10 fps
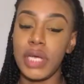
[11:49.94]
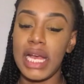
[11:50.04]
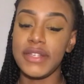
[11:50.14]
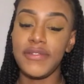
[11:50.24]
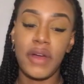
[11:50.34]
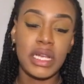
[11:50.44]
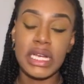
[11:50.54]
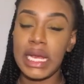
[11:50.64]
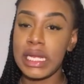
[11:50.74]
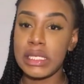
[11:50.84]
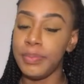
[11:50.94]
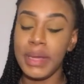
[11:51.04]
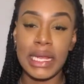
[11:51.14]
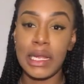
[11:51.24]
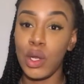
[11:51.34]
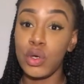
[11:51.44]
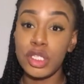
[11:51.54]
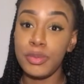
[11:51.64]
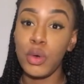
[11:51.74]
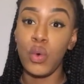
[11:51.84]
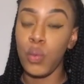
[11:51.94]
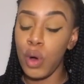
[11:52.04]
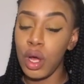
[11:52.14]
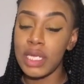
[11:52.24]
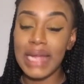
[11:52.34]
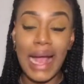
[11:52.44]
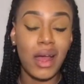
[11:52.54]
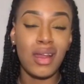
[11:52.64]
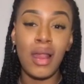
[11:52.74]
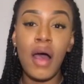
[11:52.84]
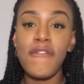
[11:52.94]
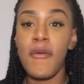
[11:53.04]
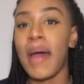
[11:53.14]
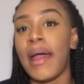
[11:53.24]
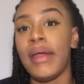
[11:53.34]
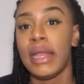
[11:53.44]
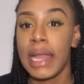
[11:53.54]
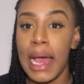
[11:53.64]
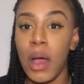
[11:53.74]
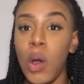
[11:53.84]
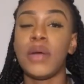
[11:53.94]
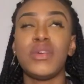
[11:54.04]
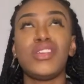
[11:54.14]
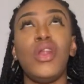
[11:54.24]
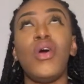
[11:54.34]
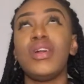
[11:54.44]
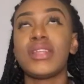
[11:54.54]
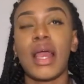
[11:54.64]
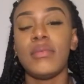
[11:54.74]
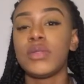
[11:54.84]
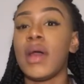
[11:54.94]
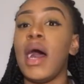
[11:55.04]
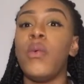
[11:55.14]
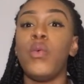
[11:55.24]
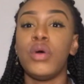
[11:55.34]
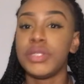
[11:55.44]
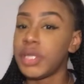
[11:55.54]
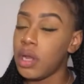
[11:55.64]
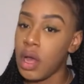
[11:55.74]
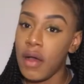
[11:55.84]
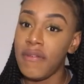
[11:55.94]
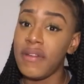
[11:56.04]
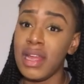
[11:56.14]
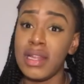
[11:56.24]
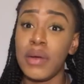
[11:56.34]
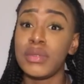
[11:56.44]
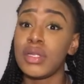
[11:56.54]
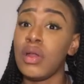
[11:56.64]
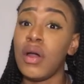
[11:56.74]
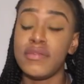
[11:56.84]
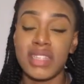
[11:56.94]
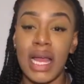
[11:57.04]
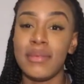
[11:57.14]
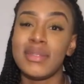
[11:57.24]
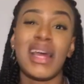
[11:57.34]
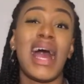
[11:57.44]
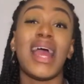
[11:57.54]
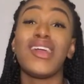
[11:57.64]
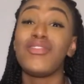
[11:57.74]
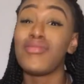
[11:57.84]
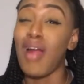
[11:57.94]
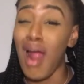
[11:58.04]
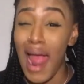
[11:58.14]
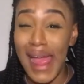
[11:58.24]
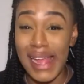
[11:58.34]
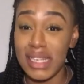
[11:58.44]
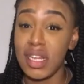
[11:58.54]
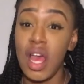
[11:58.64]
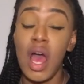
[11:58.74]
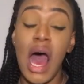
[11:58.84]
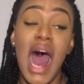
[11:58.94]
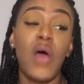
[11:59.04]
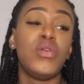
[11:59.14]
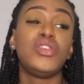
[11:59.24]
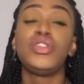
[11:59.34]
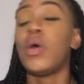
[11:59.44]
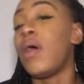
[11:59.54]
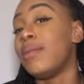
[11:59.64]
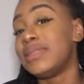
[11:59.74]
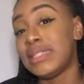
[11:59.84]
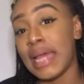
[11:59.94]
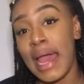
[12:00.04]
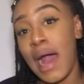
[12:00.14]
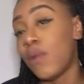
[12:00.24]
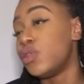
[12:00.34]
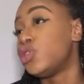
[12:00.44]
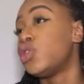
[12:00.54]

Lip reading: As funny as being in hospital was, I can laugh about it now. There was a lot of times where I wasn't laughing. There was a lot of times that I cried. I was so upset. I was